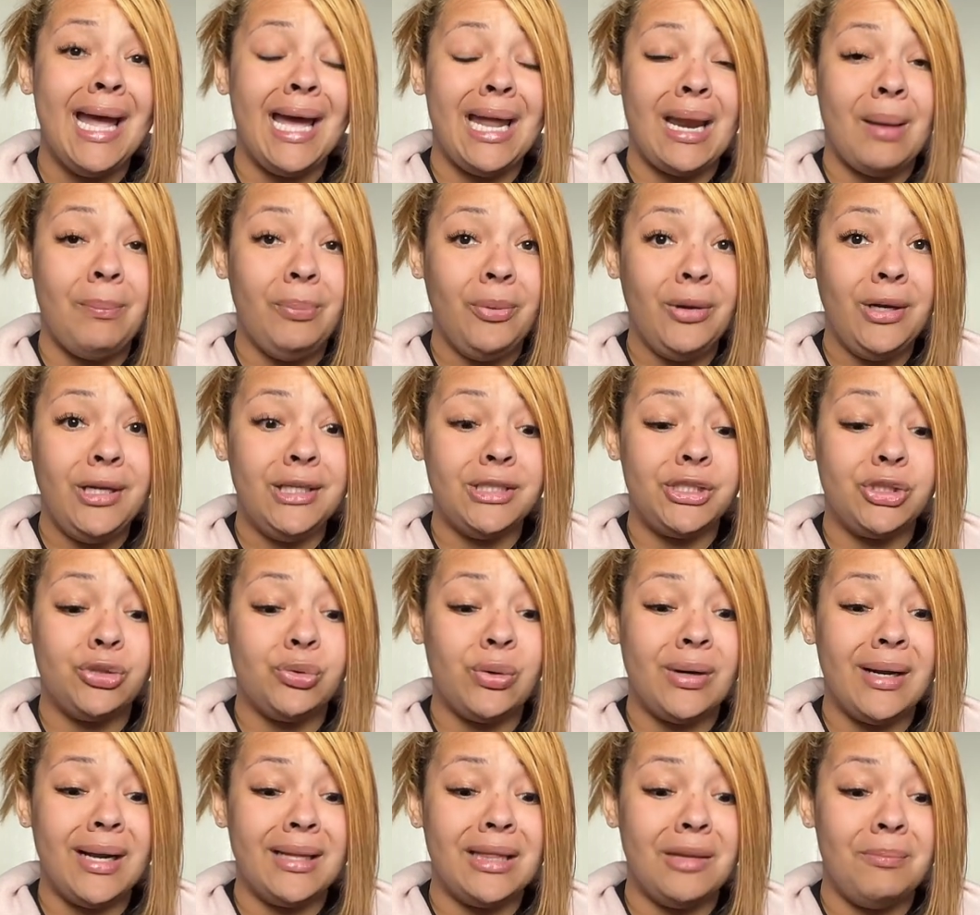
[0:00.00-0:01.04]
And I'm pretty
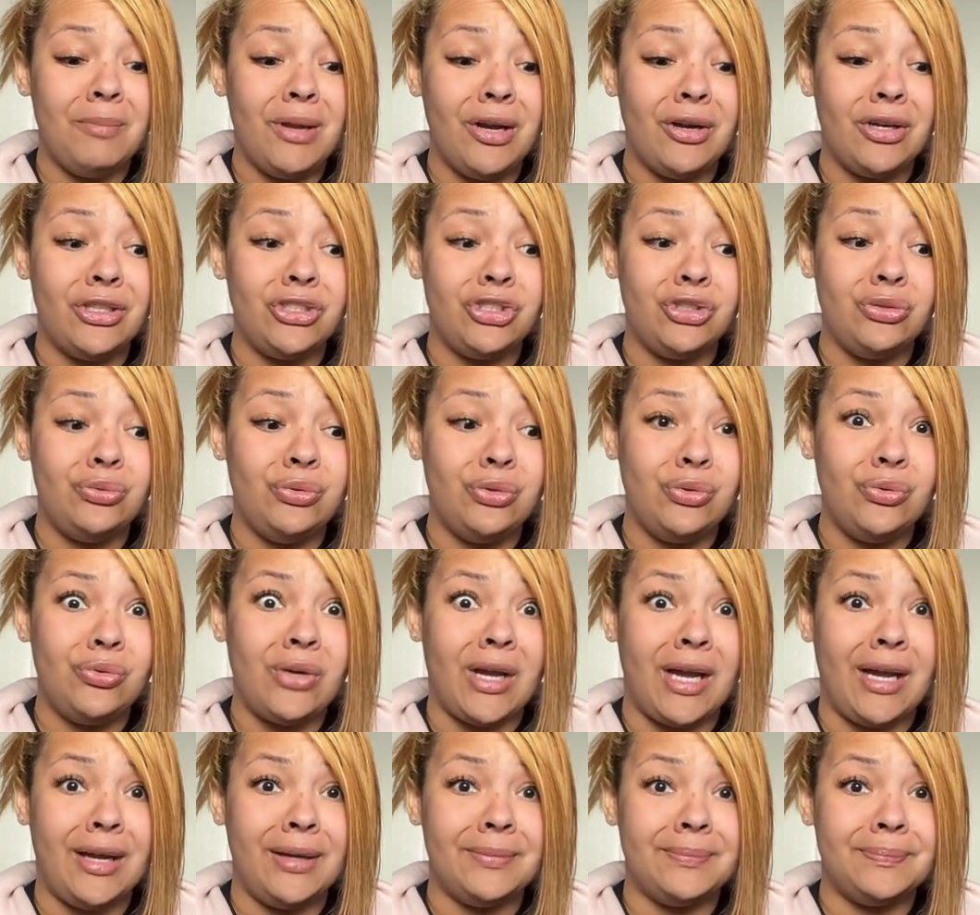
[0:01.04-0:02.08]
sure at the marriage you
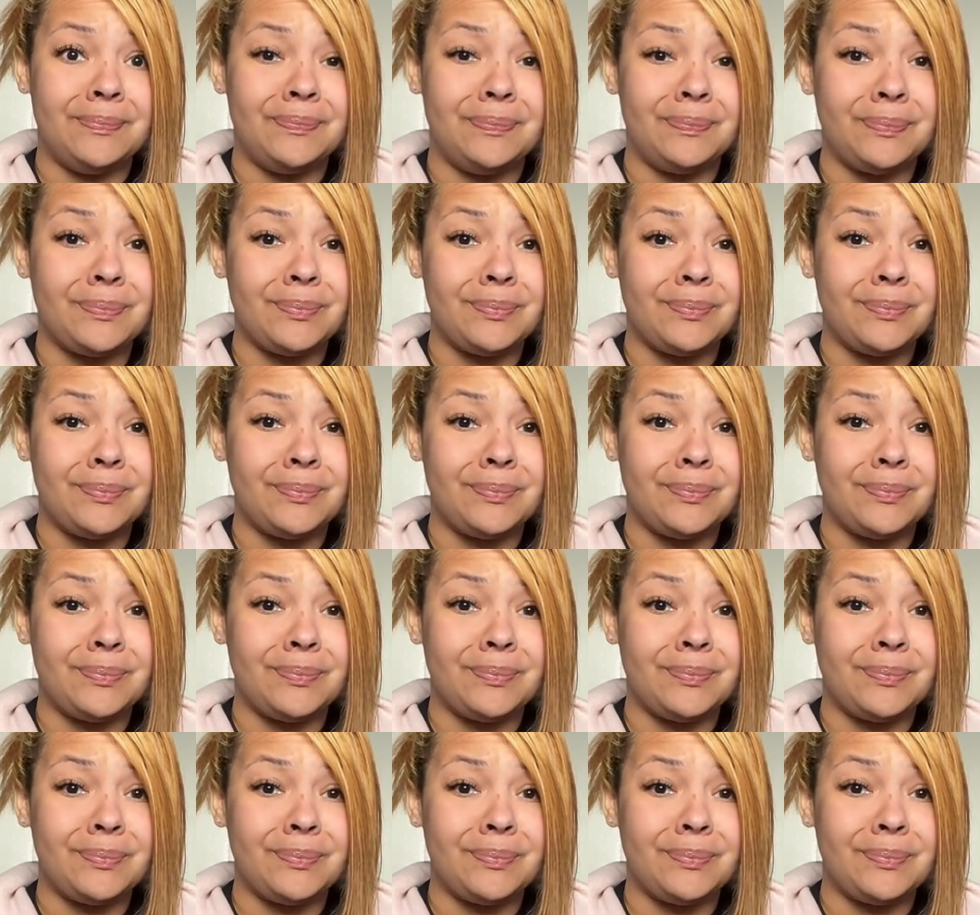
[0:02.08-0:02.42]
knew that,